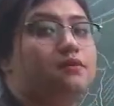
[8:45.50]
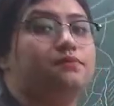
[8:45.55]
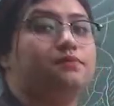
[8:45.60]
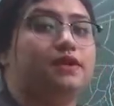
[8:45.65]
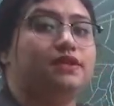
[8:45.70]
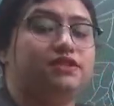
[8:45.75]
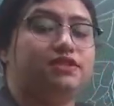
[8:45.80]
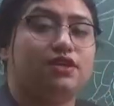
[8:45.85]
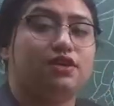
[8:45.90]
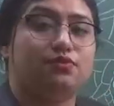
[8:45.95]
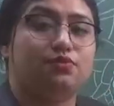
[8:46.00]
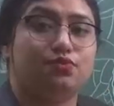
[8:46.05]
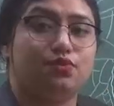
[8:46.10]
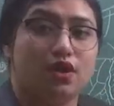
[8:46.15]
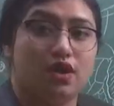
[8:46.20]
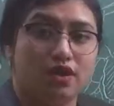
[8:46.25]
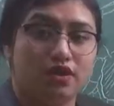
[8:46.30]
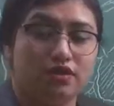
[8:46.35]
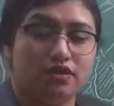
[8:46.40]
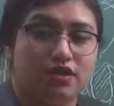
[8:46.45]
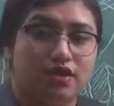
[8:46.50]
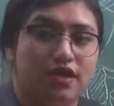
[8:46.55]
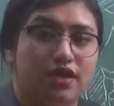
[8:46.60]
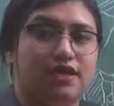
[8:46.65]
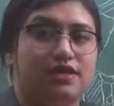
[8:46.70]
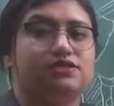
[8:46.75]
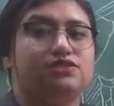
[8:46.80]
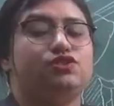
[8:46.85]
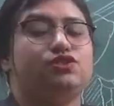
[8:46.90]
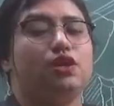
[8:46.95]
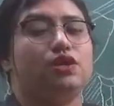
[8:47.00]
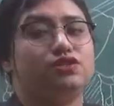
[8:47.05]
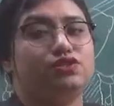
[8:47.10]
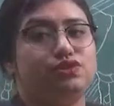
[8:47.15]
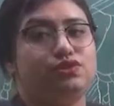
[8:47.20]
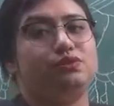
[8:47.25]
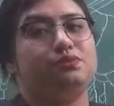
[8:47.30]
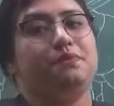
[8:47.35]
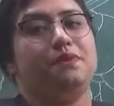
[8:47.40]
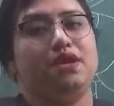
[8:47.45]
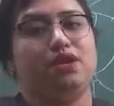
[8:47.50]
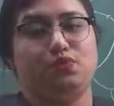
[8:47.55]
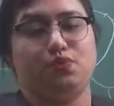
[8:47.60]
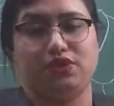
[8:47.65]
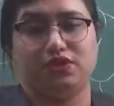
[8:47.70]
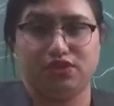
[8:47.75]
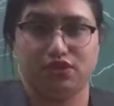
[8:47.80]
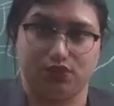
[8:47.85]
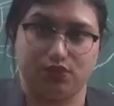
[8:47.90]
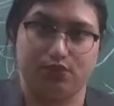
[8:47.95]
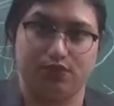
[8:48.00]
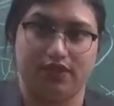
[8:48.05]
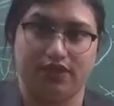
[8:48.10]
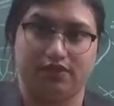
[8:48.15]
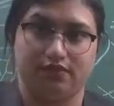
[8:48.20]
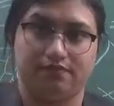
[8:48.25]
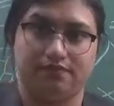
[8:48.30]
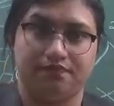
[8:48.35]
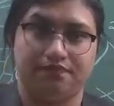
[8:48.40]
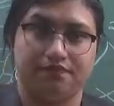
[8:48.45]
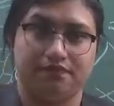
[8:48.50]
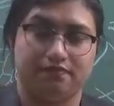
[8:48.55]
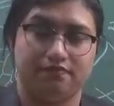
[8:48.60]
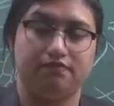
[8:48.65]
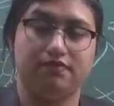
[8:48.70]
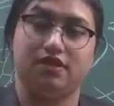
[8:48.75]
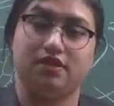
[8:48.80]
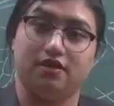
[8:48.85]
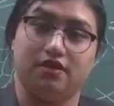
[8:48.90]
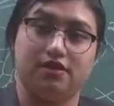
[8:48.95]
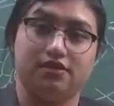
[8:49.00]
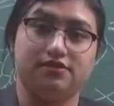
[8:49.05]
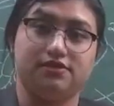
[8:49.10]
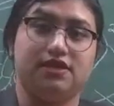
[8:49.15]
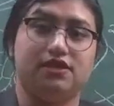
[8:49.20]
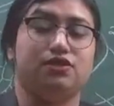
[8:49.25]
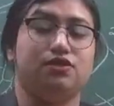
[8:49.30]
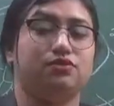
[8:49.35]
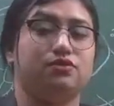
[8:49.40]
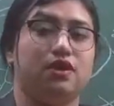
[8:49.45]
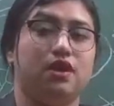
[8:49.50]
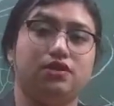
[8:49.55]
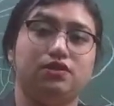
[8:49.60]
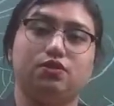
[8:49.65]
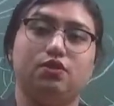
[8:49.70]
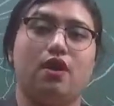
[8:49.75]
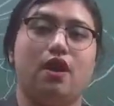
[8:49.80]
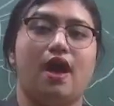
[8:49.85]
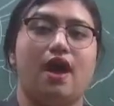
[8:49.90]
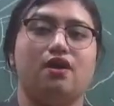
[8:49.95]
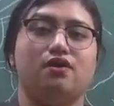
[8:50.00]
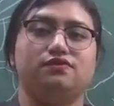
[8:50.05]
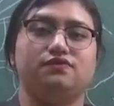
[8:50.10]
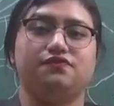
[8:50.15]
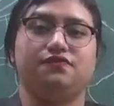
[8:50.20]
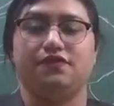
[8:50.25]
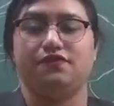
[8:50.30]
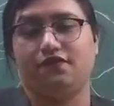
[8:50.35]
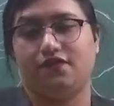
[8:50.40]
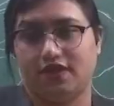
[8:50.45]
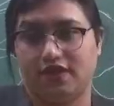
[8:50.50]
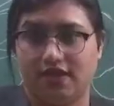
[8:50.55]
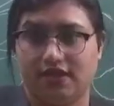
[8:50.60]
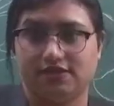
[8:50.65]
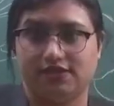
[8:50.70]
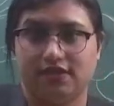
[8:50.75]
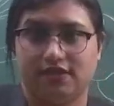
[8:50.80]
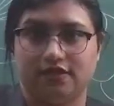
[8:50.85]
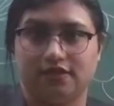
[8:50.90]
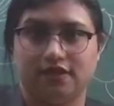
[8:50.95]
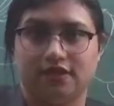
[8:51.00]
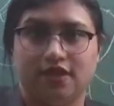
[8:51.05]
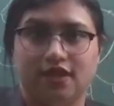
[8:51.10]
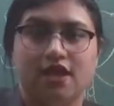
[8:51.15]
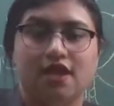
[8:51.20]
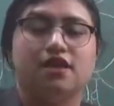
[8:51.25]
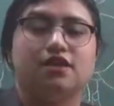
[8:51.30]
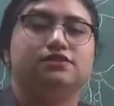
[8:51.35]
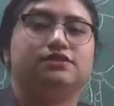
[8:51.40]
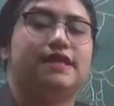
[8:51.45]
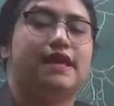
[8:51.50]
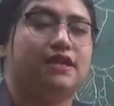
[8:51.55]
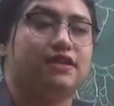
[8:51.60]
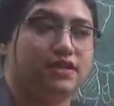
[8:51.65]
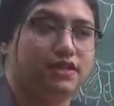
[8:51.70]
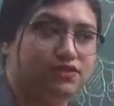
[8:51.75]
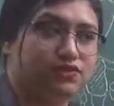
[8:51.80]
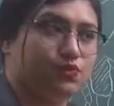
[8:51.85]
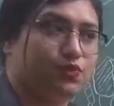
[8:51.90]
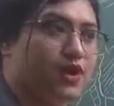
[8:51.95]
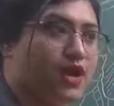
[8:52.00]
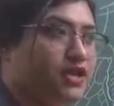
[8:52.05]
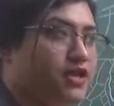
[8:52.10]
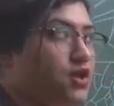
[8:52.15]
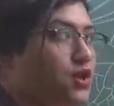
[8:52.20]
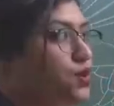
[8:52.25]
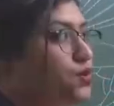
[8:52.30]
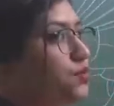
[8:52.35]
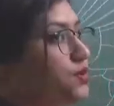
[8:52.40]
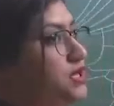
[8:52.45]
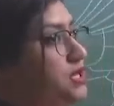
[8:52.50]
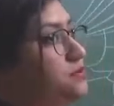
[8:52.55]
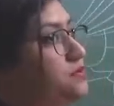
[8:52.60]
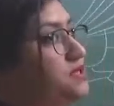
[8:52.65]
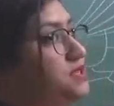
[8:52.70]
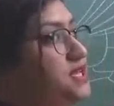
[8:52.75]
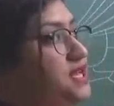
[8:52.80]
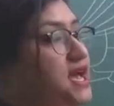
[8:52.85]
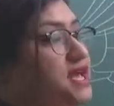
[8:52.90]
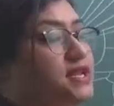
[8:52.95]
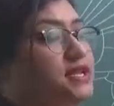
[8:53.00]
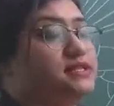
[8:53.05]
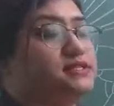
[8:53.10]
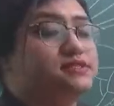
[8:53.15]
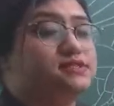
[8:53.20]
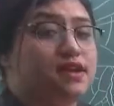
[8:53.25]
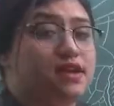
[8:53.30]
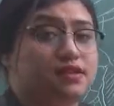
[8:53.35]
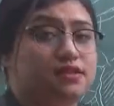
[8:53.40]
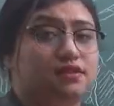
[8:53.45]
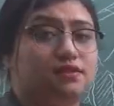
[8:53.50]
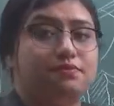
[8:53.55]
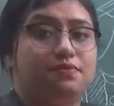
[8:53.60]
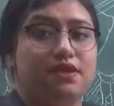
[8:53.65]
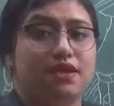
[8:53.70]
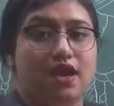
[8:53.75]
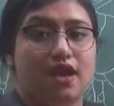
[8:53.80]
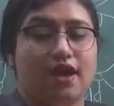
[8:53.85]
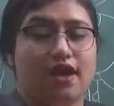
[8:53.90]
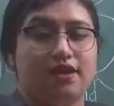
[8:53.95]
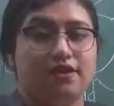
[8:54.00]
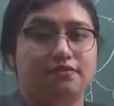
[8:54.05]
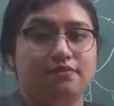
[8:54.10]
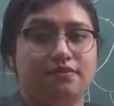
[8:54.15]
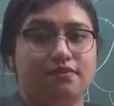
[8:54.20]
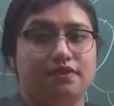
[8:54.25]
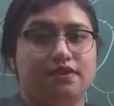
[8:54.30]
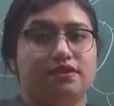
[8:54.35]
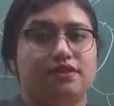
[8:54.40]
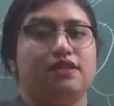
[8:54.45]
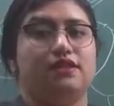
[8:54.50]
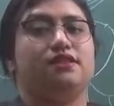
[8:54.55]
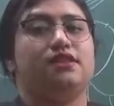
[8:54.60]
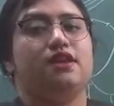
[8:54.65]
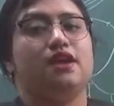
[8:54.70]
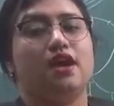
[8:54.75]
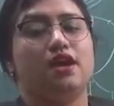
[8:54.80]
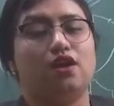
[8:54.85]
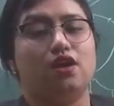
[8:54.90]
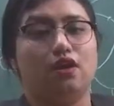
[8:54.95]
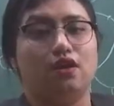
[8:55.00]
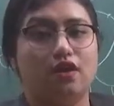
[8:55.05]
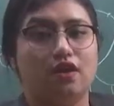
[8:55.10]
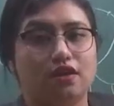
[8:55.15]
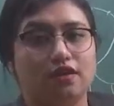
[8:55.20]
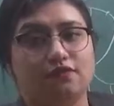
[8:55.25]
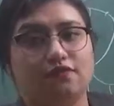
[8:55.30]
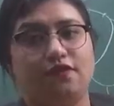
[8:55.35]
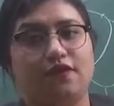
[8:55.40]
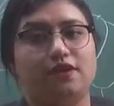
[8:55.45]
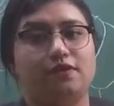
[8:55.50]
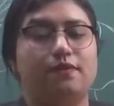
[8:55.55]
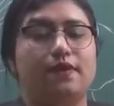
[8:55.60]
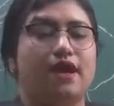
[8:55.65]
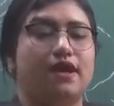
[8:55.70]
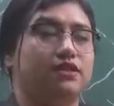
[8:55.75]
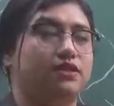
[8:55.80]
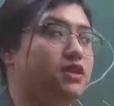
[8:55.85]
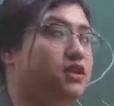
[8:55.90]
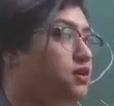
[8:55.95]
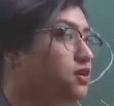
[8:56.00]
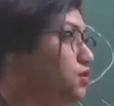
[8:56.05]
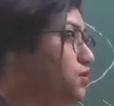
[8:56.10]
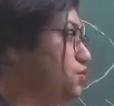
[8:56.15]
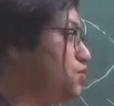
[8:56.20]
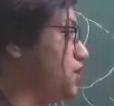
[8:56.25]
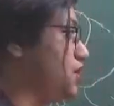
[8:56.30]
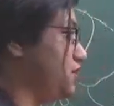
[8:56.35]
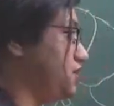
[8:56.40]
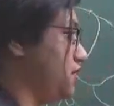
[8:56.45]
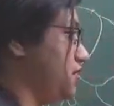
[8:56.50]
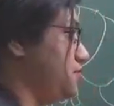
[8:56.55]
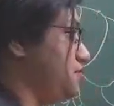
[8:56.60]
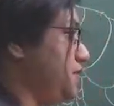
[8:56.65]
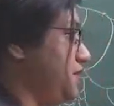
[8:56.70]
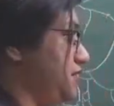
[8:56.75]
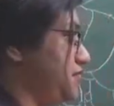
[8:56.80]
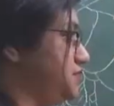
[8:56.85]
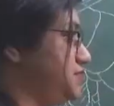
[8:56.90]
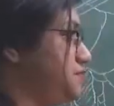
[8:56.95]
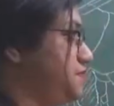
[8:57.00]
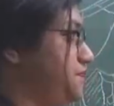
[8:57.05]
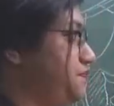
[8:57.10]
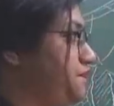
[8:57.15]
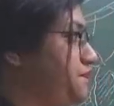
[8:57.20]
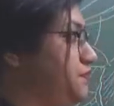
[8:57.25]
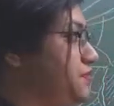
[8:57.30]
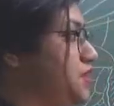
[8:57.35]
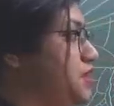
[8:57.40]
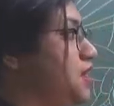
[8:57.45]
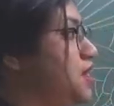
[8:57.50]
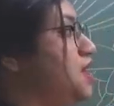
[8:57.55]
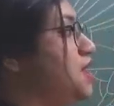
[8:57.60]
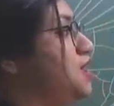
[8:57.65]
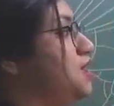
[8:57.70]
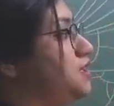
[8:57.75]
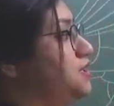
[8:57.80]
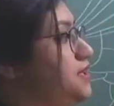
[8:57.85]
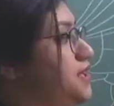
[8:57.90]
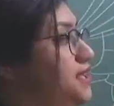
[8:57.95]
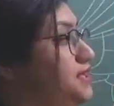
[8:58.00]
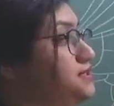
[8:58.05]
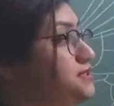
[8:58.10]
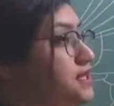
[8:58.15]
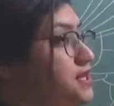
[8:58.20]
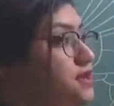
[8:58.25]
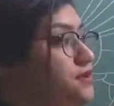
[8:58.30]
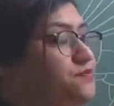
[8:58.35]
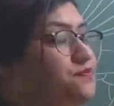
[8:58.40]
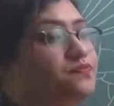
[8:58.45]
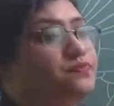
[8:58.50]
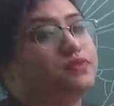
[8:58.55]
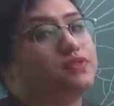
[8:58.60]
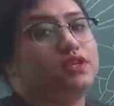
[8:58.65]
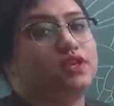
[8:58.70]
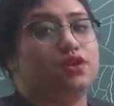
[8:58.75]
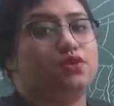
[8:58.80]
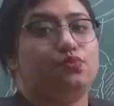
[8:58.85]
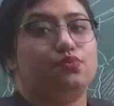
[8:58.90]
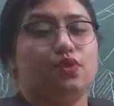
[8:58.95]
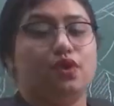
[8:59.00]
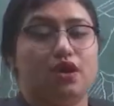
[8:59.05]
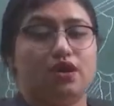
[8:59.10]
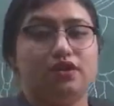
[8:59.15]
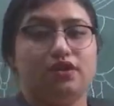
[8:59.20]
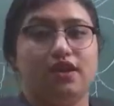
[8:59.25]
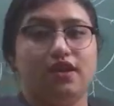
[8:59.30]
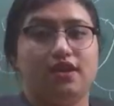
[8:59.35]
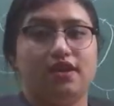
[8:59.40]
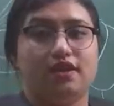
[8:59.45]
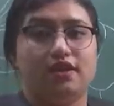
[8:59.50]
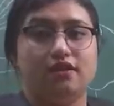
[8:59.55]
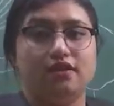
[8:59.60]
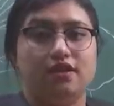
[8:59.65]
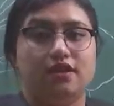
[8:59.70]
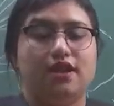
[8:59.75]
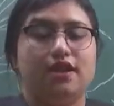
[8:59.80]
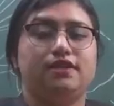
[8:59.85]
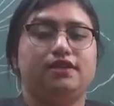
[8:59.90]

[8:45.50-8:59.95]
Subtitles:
but their work is just to mate with the queen, because they do not go out for foraging. That is why whenever they are inside the beehive, then they are all fed by the worker bees. Nextly, their work here,